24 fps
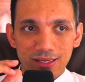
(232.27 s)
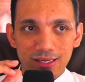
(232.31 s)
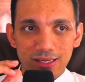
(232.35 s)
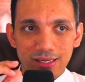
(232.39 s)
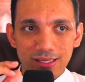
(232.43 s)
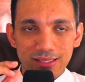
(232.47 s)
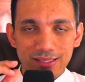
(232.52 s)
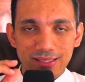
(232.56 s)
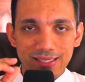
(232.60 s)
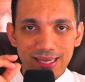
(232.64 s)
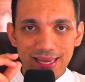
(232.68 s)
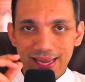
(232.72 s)

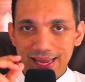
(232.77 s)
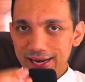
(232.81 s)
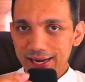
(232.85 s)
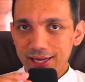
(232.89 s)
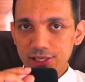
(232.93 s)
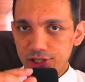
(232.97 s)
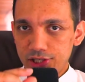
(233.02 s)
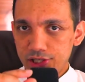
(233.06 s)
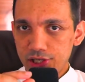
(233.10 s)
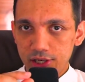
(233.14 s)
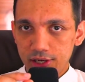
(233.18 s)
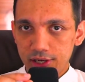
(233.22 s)
the
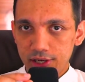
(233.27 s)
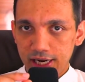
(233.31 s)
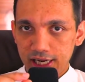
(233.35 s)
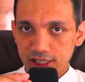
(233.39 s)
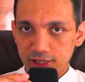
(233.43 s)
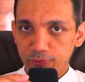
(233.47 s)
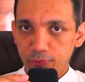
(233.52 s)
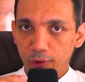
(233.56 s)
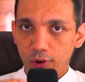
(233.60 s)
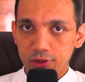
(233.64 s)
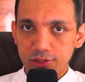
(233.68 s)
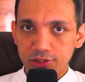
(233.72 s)
initial
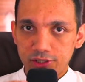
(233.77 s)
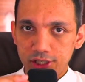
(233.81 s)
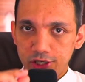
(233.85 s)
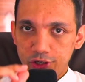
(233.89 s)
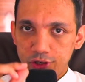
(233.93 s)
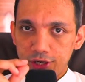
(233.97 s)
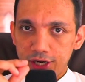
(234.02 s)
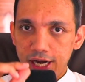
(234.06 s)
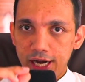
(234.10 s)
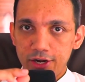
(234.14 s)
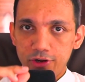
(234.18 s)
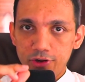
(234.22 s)
response that you
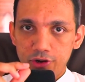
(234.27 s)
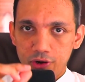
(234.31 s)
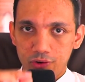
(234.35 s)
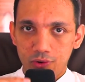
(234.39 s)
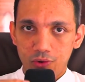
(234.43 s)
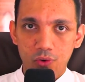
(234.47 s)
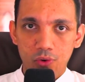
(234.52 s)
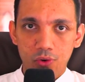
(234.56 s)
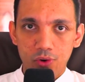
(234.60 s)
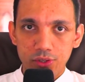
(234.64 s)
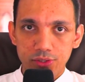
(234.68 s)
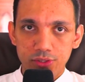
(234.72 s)
get in your
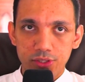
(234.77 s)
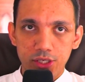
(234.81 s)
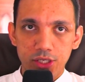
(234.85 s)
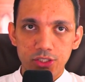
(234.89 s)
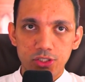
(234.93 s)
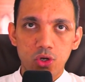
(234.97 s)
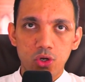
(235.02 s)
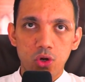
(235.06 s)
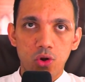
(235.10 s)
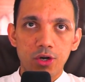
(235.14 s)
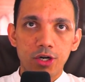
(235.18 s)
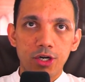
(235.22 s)
course is
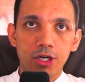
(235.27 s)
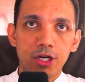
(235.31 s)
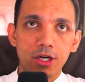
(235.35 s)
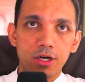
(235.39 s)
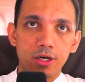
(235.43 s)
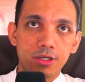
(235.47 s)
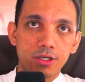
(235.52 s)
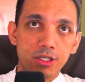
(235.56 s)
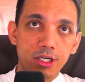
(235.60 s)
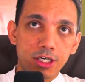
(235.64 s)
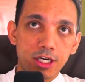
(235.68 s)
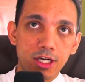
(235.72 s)
going to
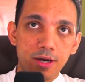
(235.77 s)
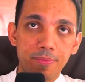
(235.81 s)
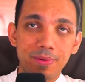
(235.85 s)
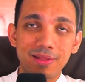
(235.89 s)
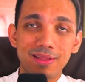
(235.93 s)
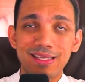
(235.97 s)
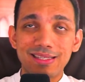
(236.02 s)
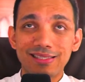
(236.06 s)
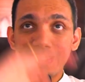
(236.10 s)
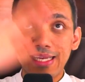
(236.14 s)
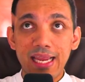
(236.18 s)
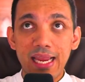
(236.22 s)
determine
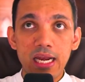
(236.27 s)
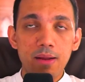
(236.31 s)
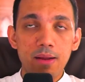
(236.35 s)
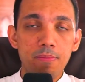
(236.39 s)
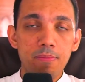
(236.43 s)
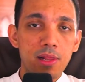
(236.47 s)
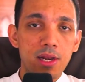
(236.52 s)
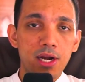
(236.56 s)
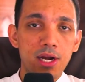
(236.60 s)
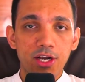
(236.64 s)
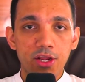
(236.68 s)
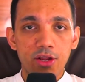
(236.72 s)
the
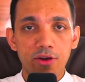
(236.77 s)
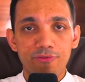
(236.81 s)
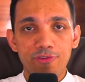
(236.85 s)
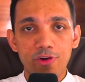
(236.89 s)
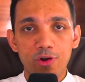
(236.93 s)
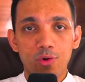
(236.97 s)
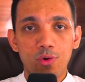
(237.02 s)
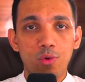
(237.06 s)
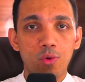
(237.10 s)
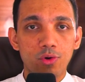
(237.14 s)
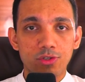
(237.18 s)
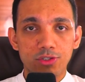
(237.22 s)
scalability of your
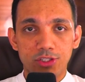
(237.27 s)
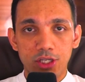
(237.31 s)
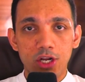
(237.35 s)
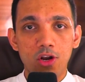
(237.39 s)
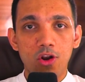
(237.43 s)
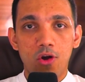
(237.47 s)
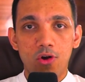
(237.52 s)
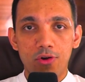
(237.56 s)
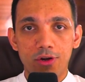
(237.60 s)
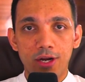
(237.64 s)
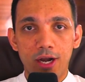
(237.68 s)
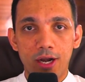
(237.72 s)
course in the
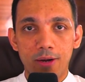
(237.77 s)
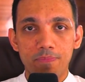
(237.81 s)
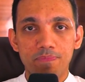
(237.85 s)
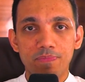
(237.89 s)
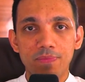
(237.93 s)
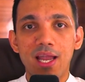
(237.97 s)
long run.